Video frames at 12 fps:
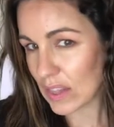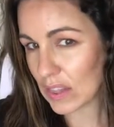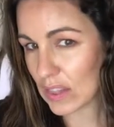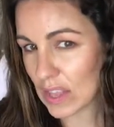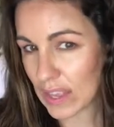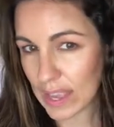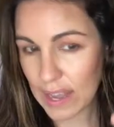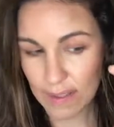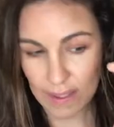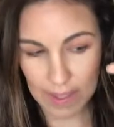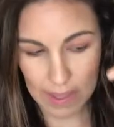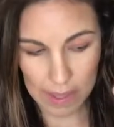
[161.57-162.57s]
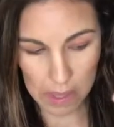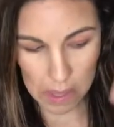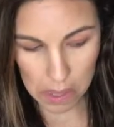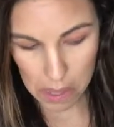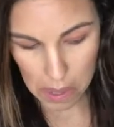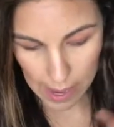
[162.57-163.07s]
look. And
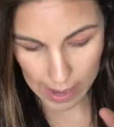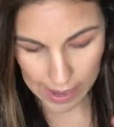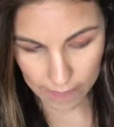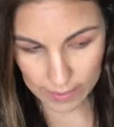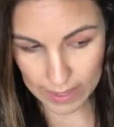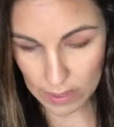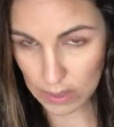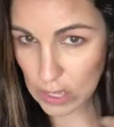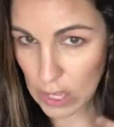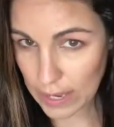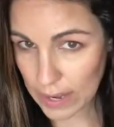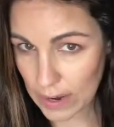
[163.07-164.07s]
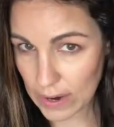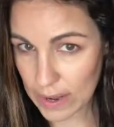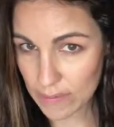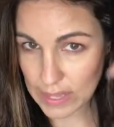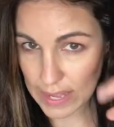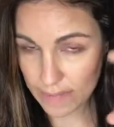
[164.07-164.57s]
I have long hair. I
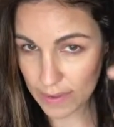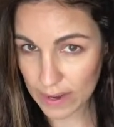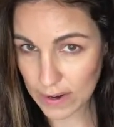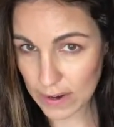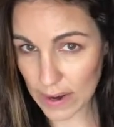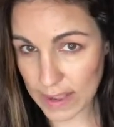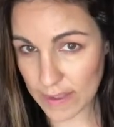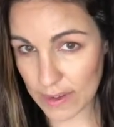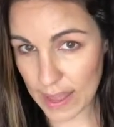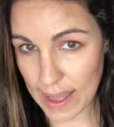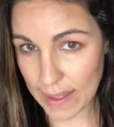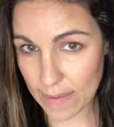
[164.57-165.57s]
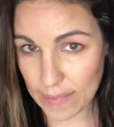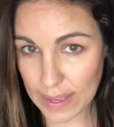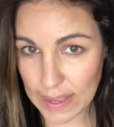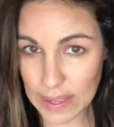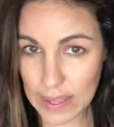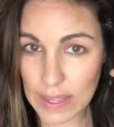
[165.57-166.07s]
have a lot of hair. I even have
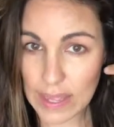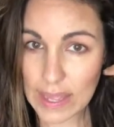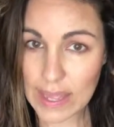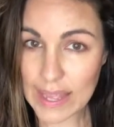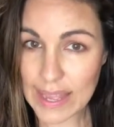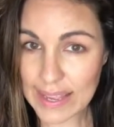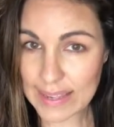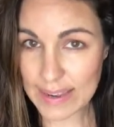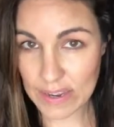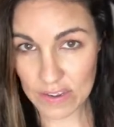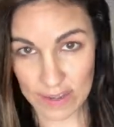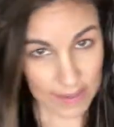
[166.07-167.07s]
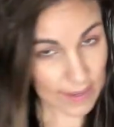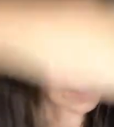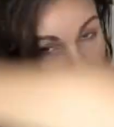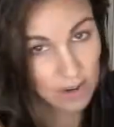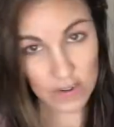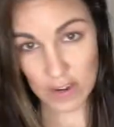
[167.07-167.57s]
extensions in
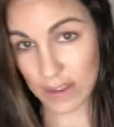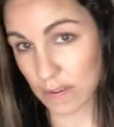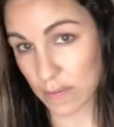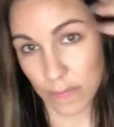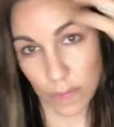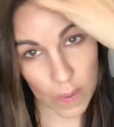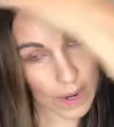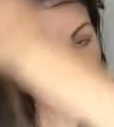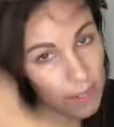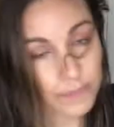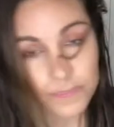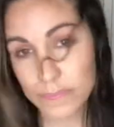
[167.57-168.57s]
here just for